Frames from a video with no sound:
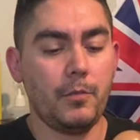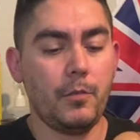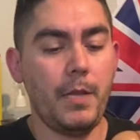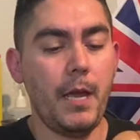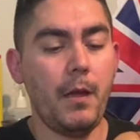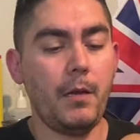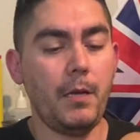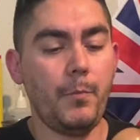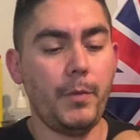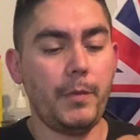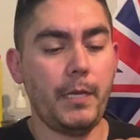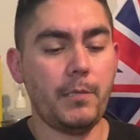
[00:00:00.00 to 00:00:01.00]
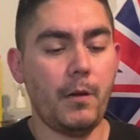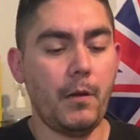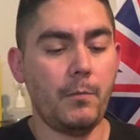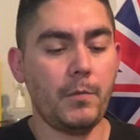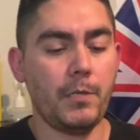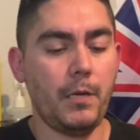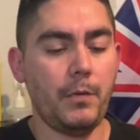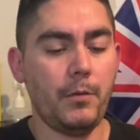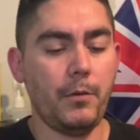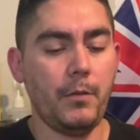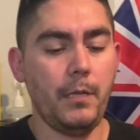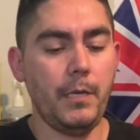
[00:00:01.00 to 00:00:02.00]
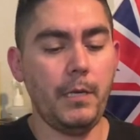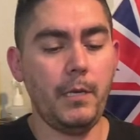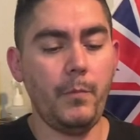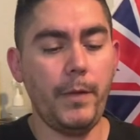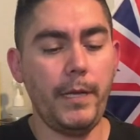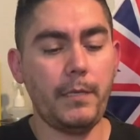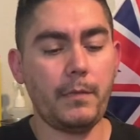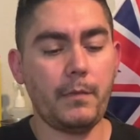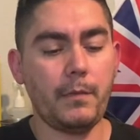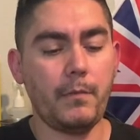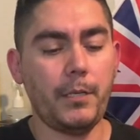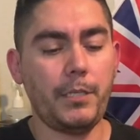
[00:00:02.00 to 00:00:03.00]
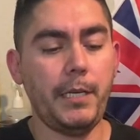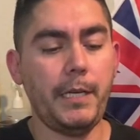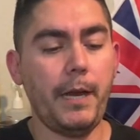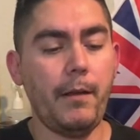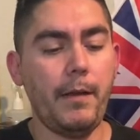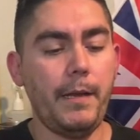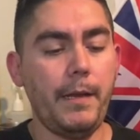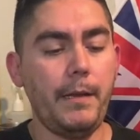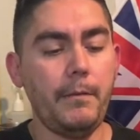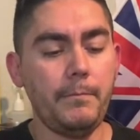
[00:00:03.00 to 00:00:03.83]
Now I'm gonna put these arms under a little bit of our cheek area here.